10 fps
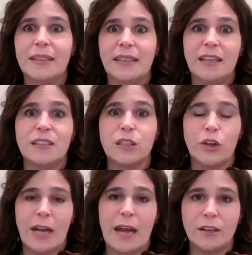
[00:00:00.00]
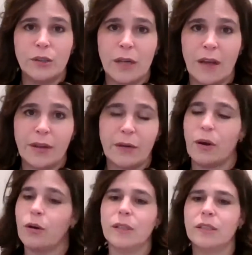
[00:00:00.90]
kids learn how to do it on their
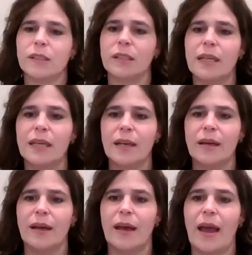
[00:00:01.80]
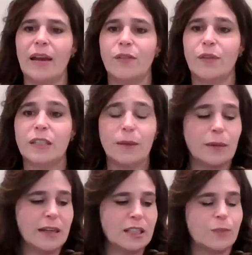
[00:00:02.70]
own. And if a
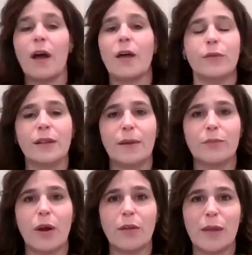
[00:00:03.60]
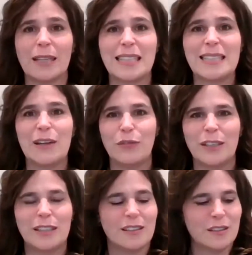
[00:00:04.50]
sibling is bothering their brother, that's a
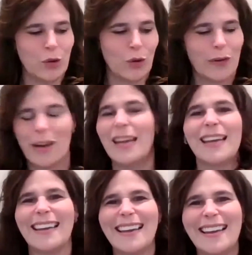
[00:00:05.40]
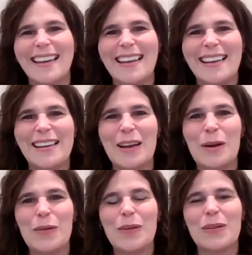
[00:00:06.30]
different story. You
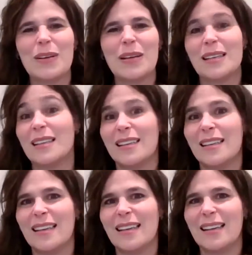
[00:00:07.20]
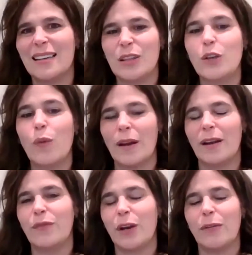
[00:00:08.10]
know, you
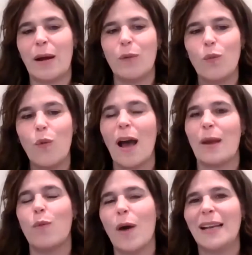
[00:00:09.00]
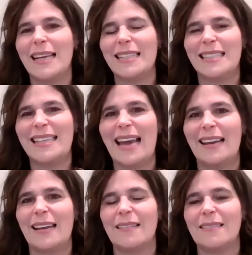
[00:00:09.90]
want to figure out why. What is
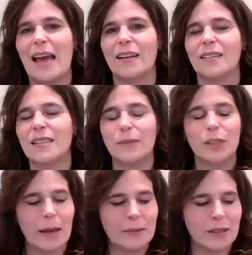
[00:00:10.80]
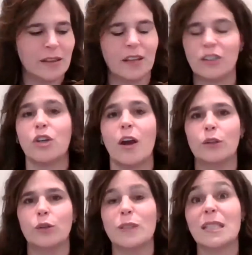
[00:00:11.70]
getting that? Sometimes a
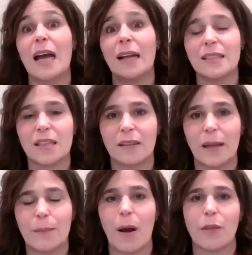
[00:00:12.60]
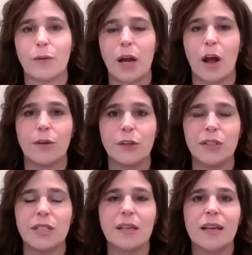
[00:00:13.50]
child who's constantly bothering
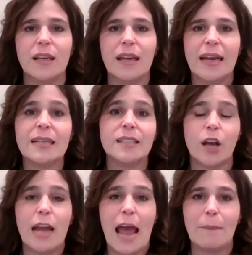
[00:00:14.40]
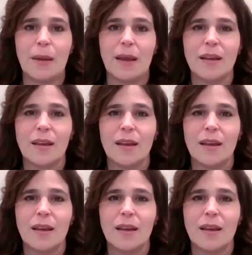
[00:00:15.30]
others is unhappy